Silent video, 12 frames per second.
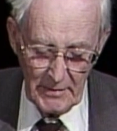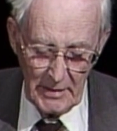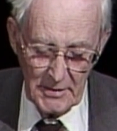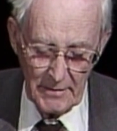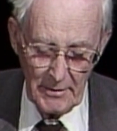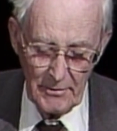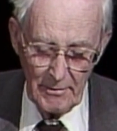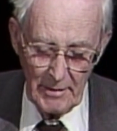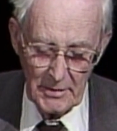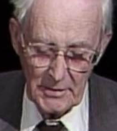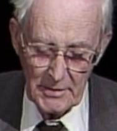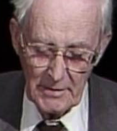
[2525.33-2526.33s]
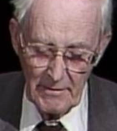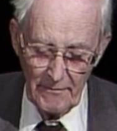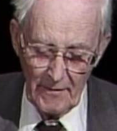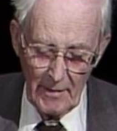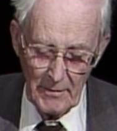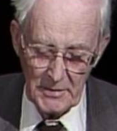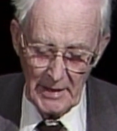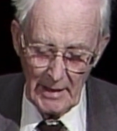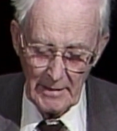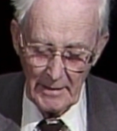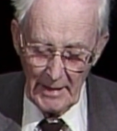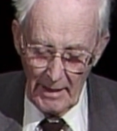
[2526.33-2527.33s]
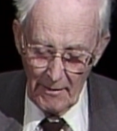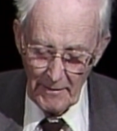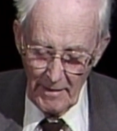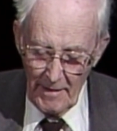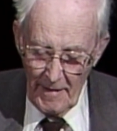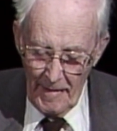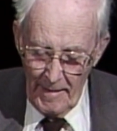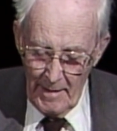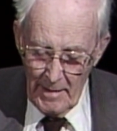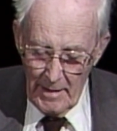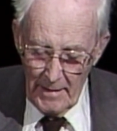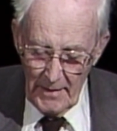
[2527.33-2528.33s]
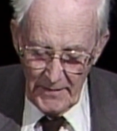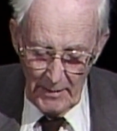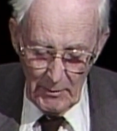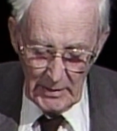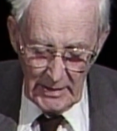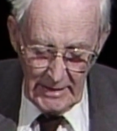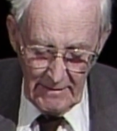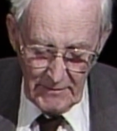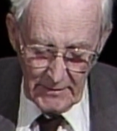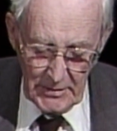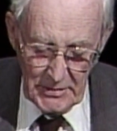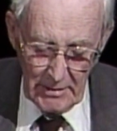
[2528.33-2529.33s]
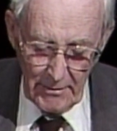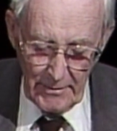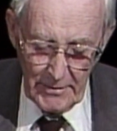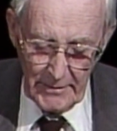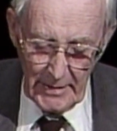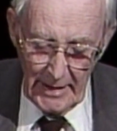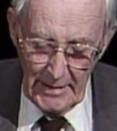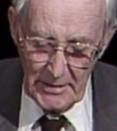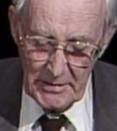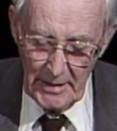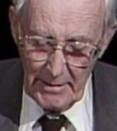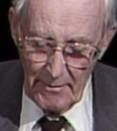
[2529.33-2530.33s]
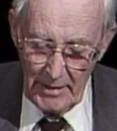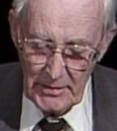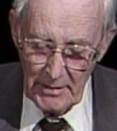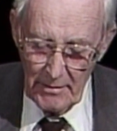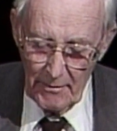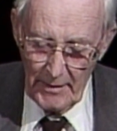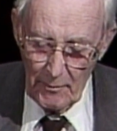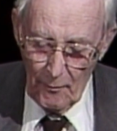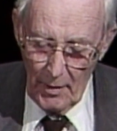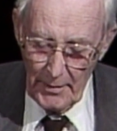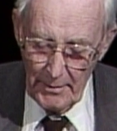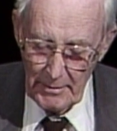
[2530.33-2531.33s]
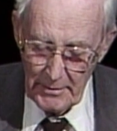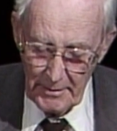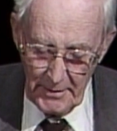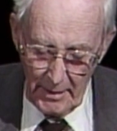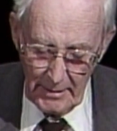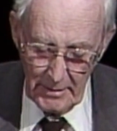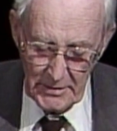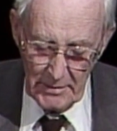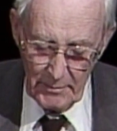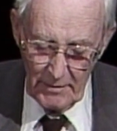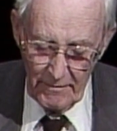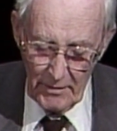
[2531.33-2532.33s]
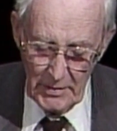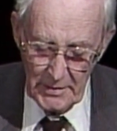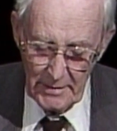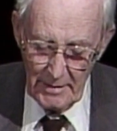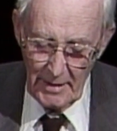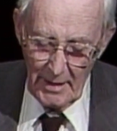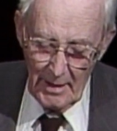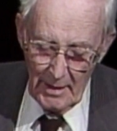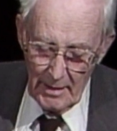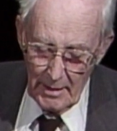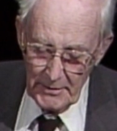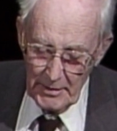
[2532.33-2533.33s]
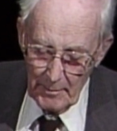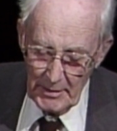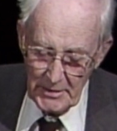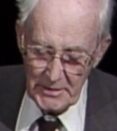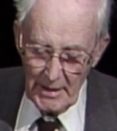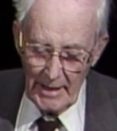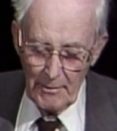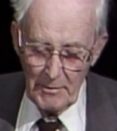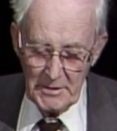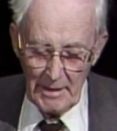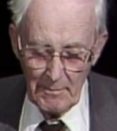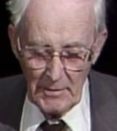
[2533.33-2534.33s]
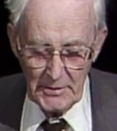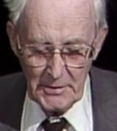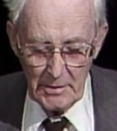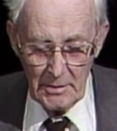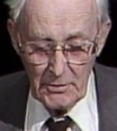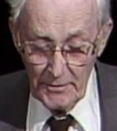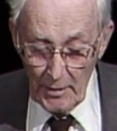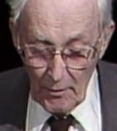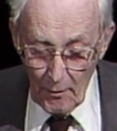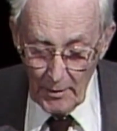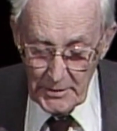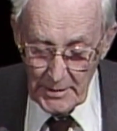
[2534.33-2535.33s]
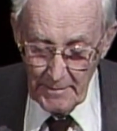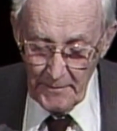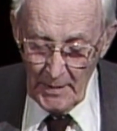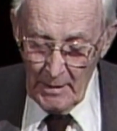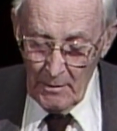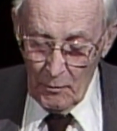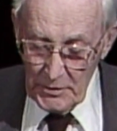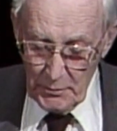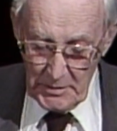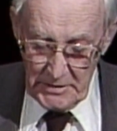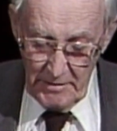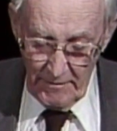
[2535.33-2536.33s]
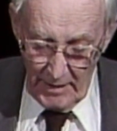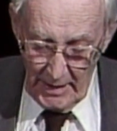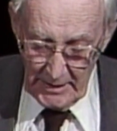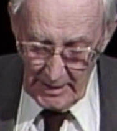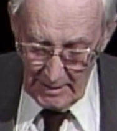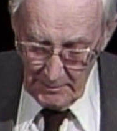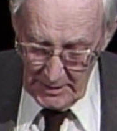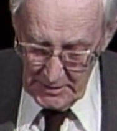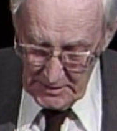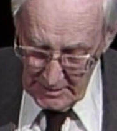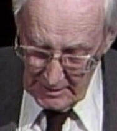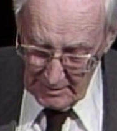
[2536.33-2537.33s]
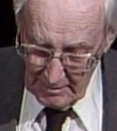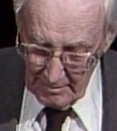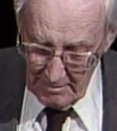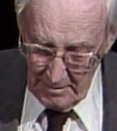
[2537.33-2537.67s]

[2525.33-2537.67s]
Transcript: these are the traditions of the fathers handed down, and that they will cleave to the children, to the latest generation, though they wander into darkness and perversion, until but a slight resemblance to their origin, which was divine, can be seen.